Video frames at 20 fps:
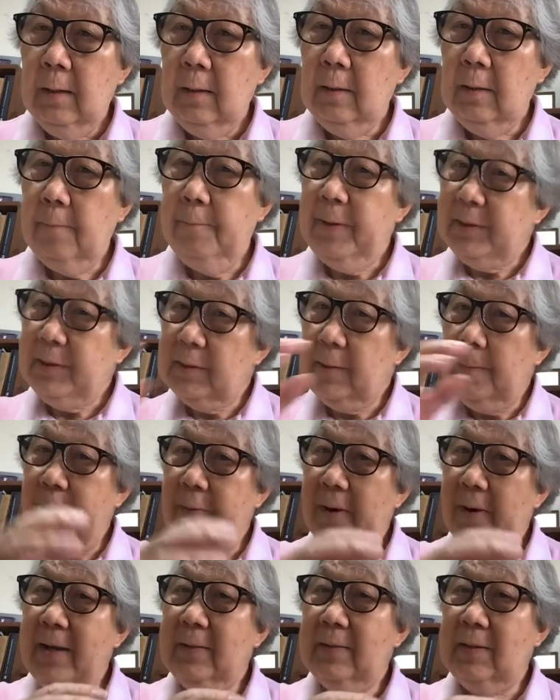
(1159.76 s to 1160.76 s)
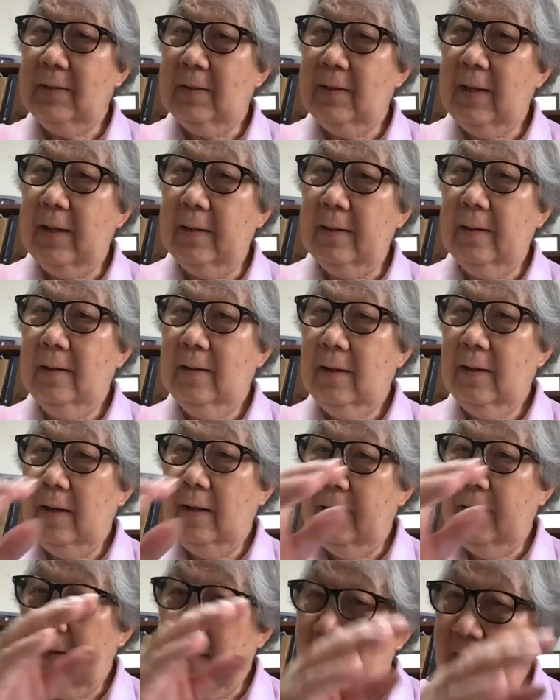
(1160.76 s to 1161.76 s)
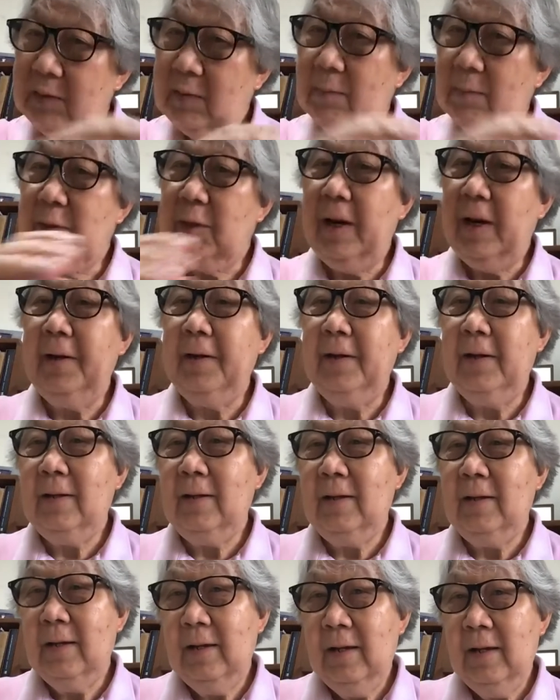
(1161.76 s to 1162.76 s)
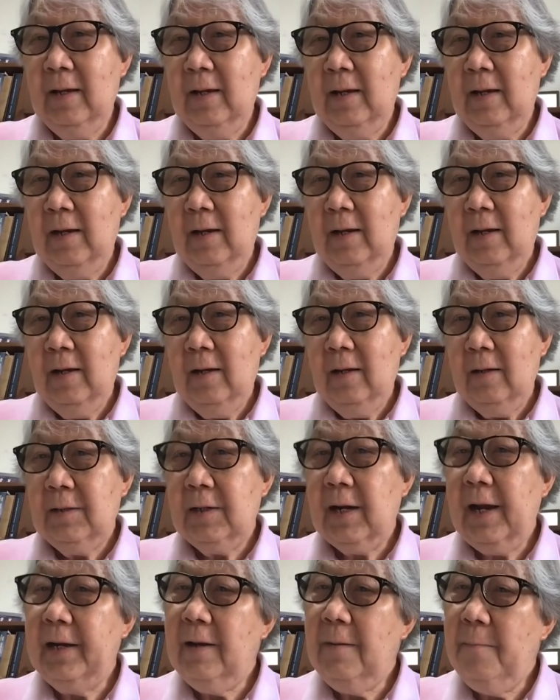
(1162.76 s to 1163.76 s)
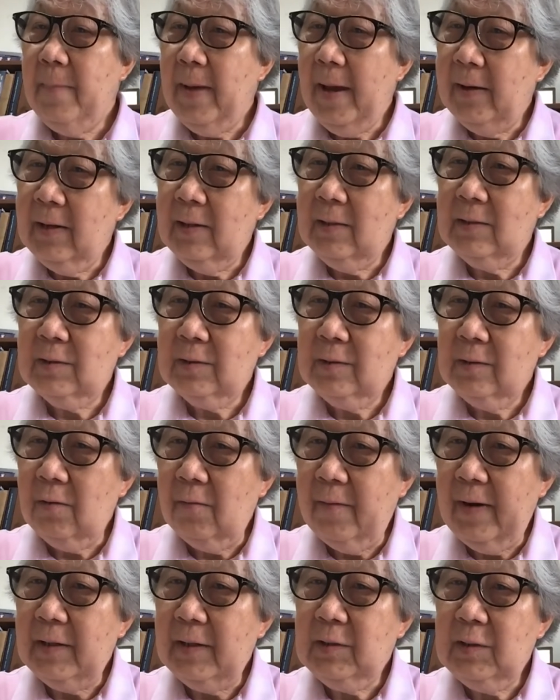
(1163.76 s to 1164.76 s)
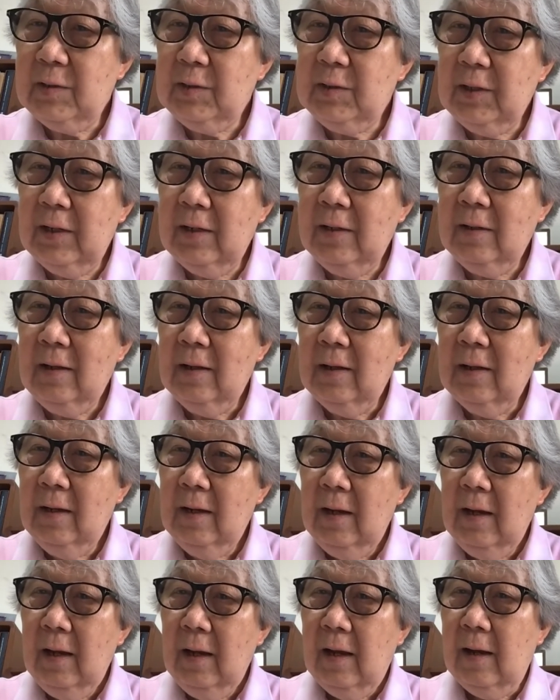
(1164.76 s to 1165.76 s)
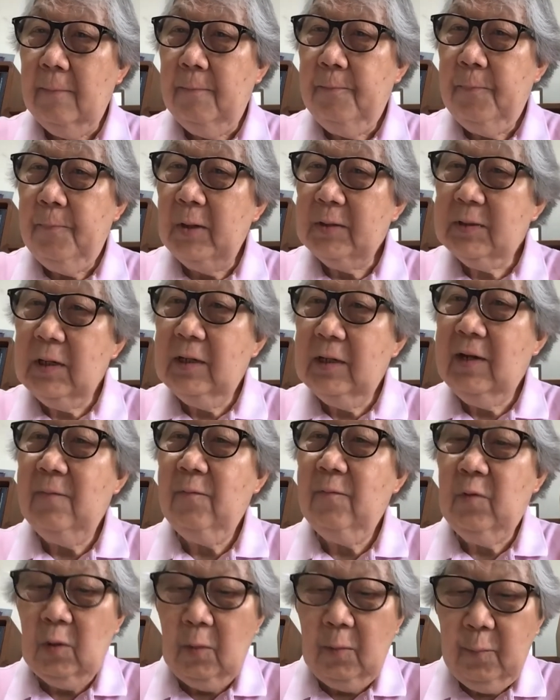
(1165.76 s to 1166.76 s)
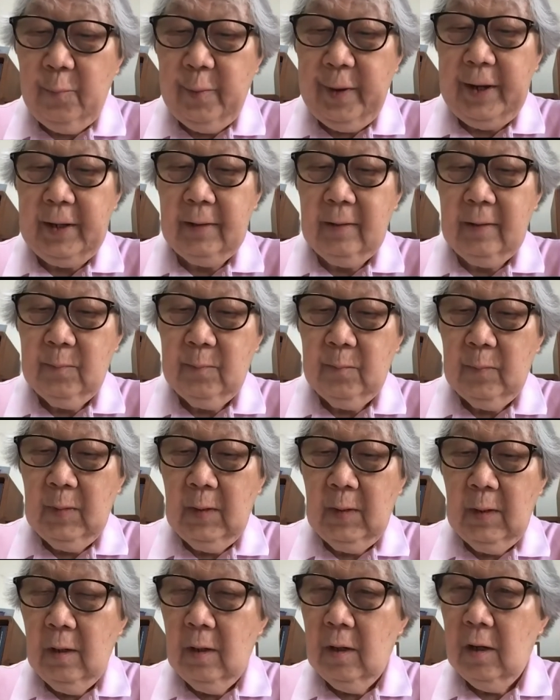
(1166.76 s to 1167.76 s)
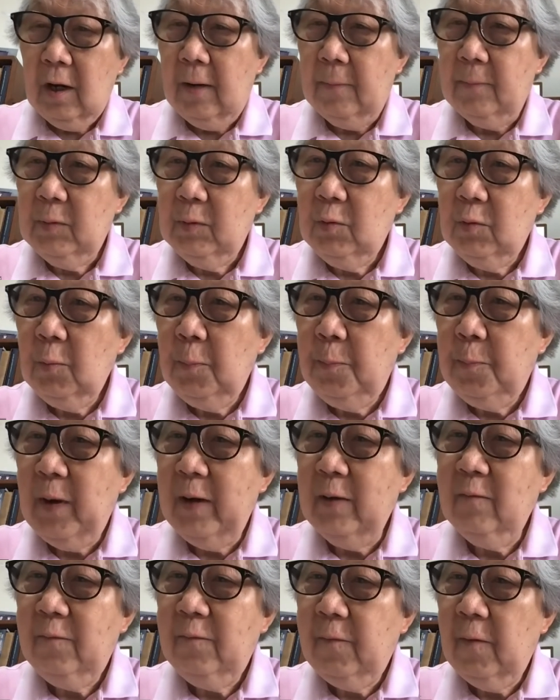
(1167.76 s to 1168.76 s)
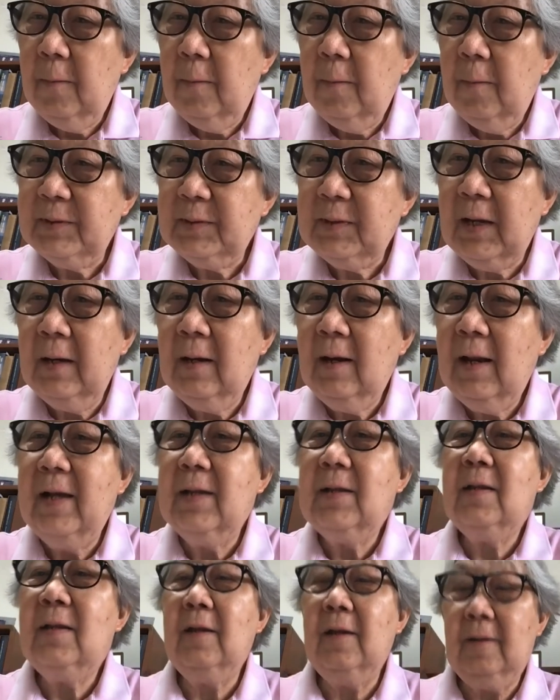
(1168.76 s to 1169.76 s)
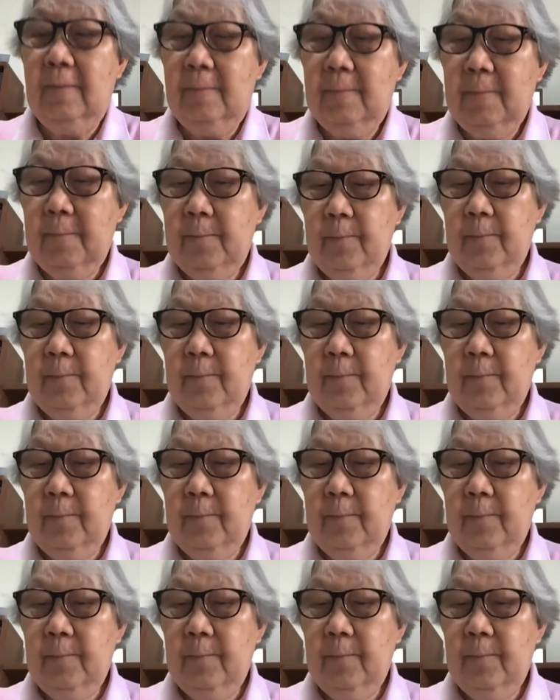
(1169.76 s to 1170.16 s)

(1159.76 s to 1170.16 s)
The big surprise is that in the case of China, China managed to register a positive growth rate of 2.4% last year.